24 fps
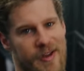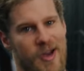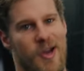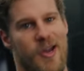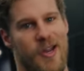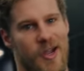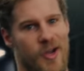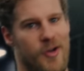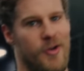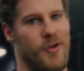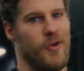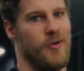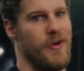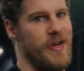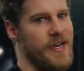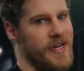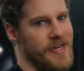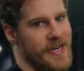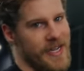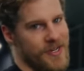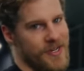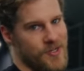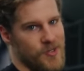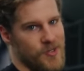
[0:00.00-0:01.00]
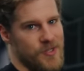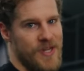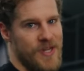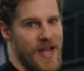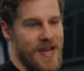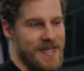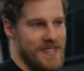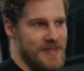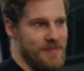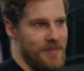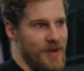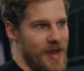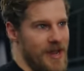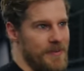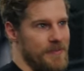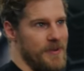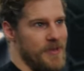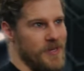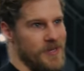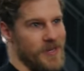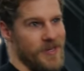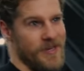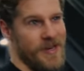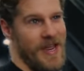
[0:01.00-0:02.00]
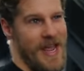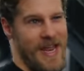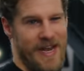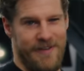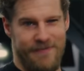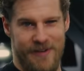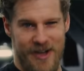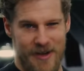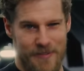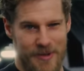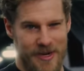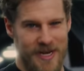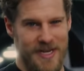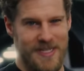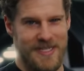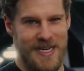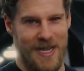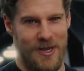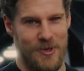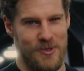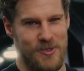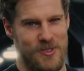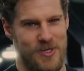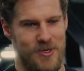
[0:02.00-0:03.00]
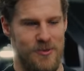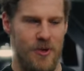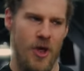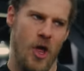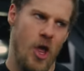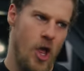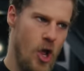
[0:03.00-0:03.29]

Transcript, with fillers: Very underrated exercise, in my opinion. And if anybody tells you